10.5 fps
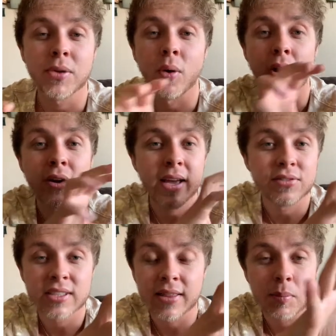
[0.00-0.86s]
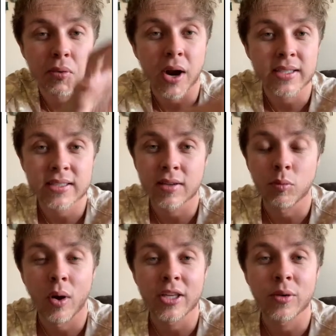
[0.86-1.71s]
already have set the prices of
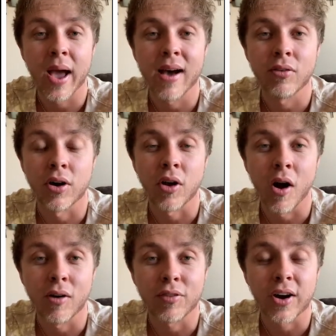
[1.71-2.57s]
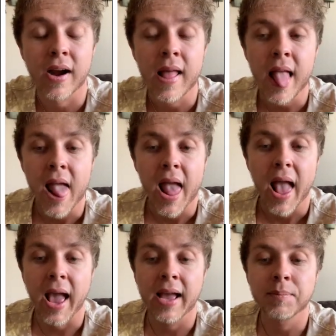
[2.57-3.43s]
what you have on offer,
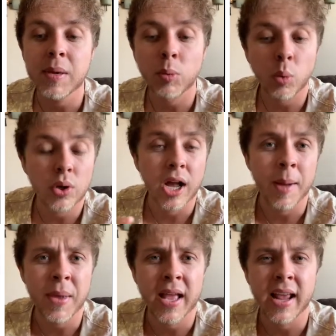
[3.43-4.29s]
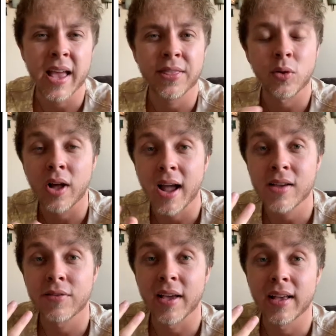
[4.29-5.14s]
and people will come in and they'll kind
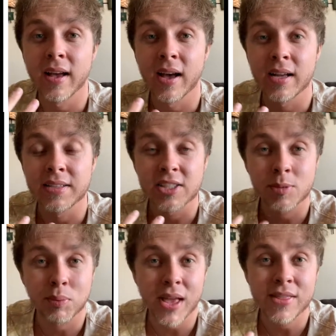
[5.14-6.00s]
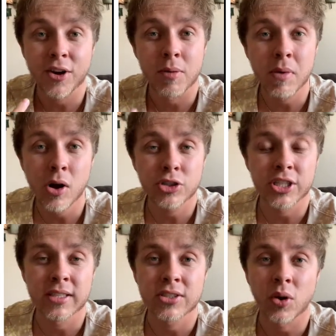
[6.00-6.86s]
of display their
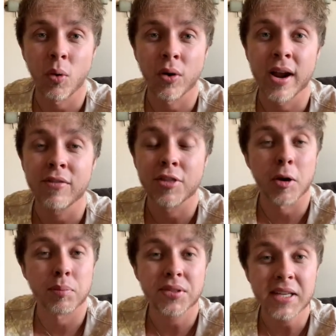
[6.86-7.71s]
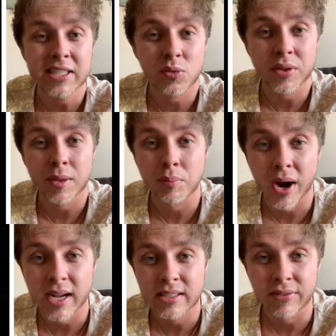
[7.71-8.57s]
emotions, or if they're pleased with the
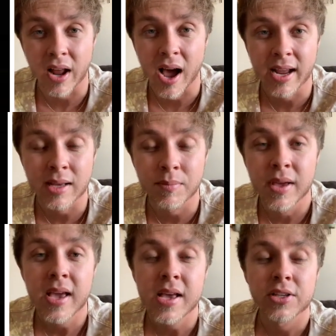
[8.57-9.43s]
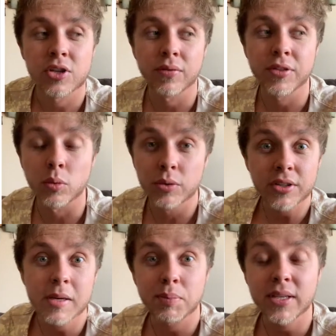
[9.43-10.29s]
price of an item. So if they're
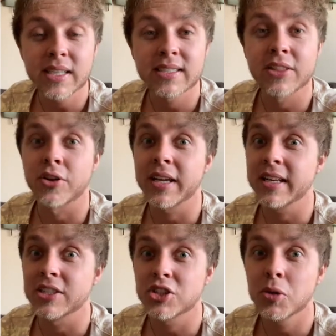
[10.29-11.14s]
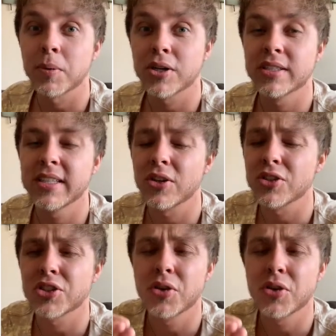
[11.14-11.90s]
really pleased, then they're getting a super good deal, so you